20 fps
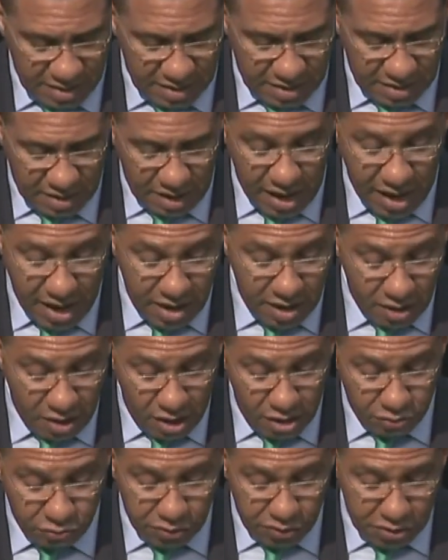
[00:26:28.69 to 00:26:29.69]
I
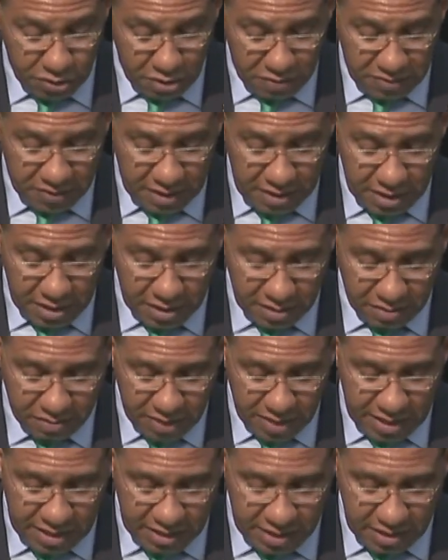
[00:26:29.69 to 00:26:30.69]
unreservedly
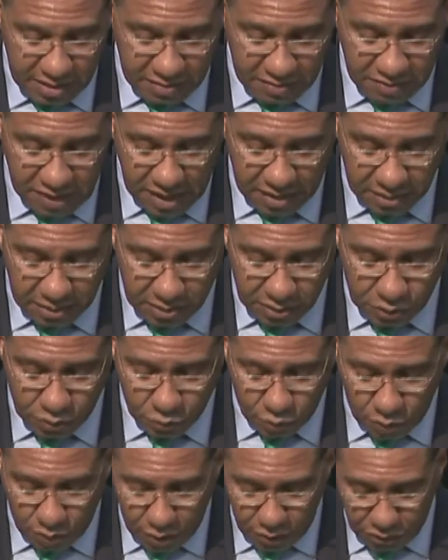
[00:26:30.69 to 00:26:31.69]
believe that it is
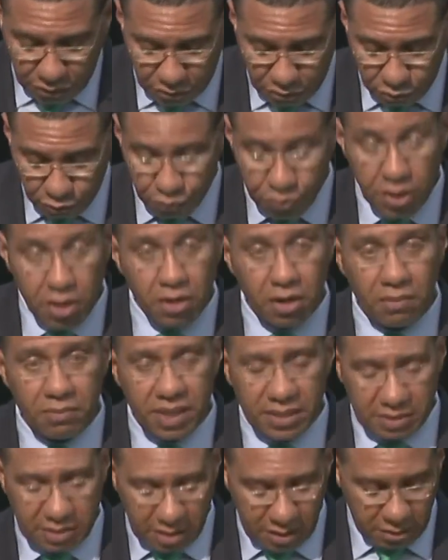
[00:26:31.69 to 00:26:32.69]
worth
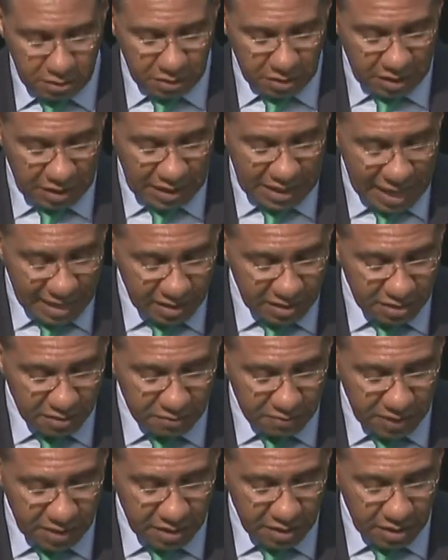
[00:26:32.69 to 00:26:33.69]
recommitting to
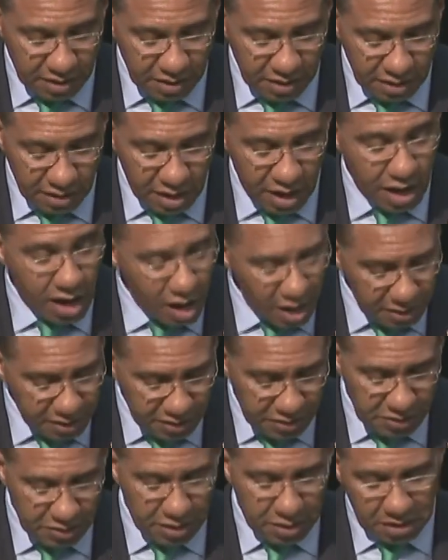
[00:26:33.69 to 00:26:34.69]
collectively
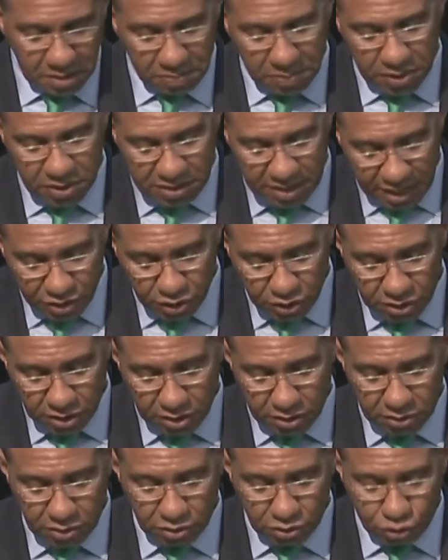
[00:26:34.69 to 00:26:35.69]
harnessing the potential
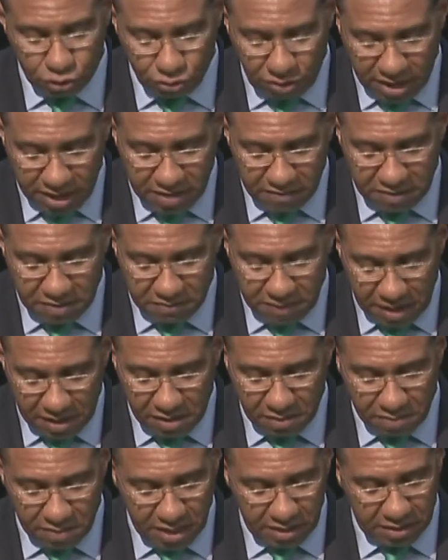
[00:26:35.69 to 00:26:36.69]
to drive
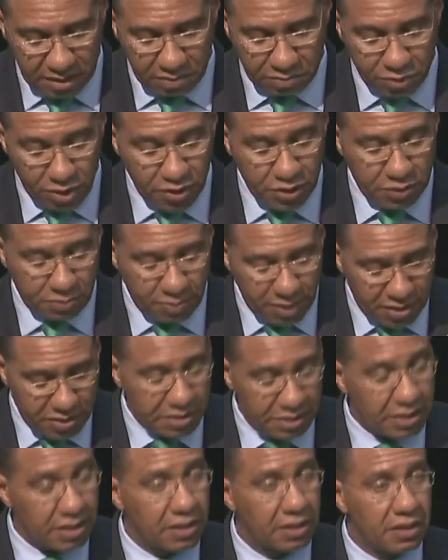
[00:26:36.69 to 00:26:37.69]
development and
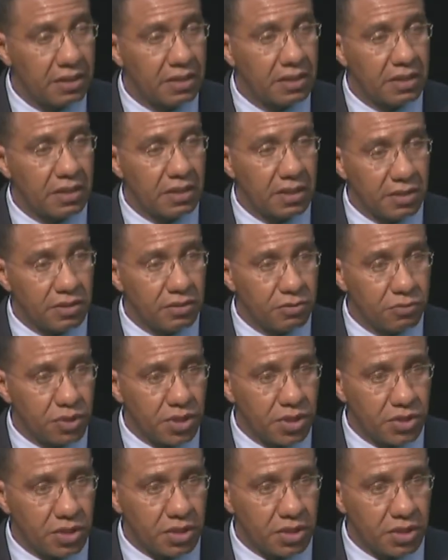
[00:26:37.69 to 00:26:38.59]
prosperity in the region.